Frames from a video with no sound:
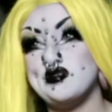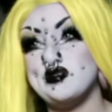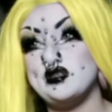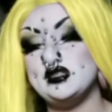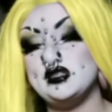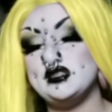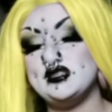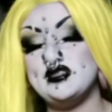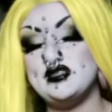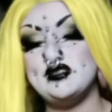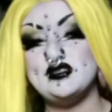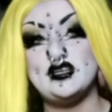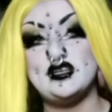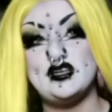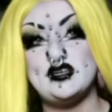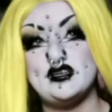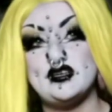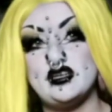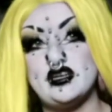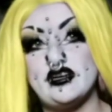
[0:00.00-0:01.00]
it's
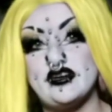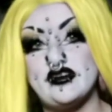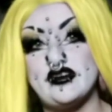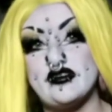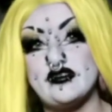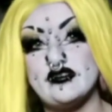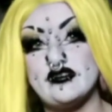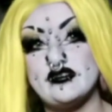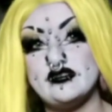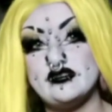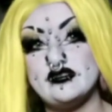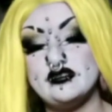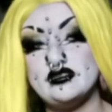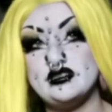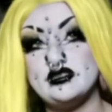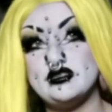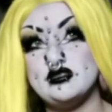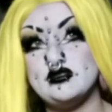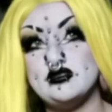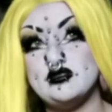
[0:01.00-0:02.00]
synthetic hair.
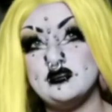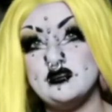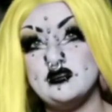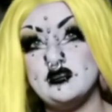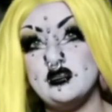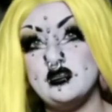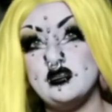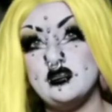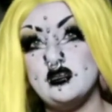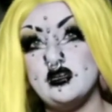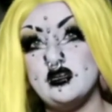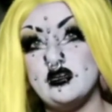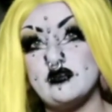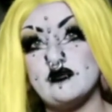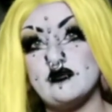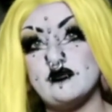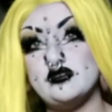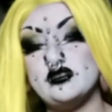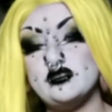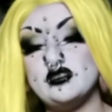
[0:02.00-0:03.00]
I
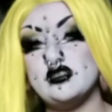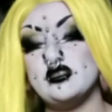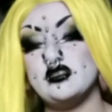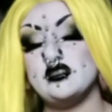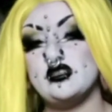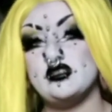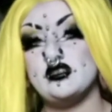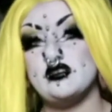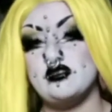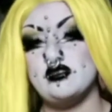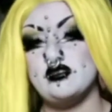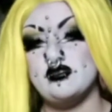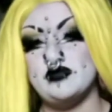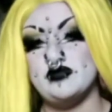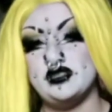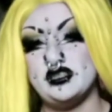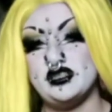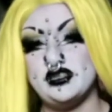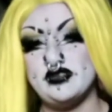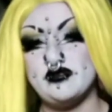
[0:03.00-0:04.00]
was going to get a
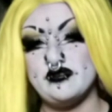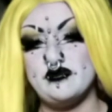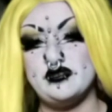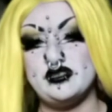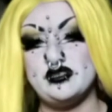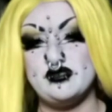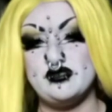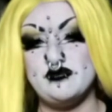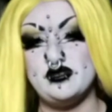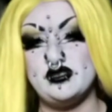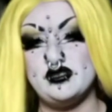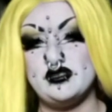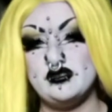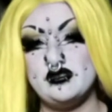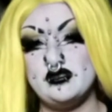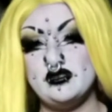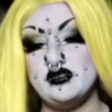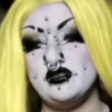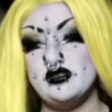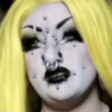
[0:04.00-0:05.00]
human hair wig, but
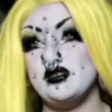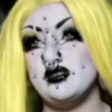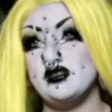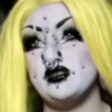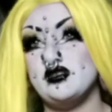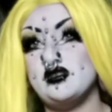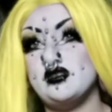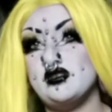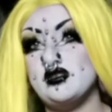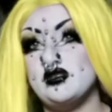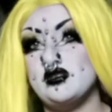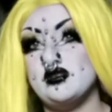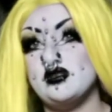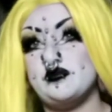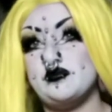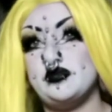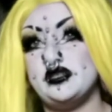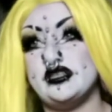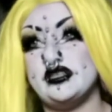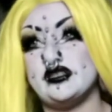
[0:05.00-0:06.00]
it's
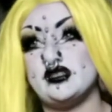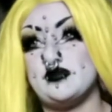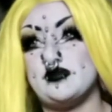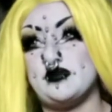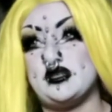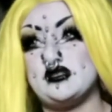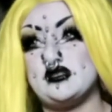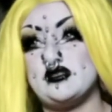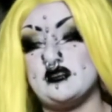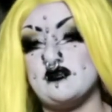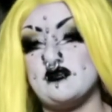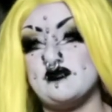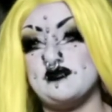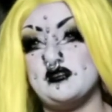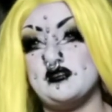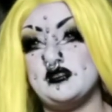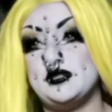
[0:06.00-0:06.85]
pretty expensive.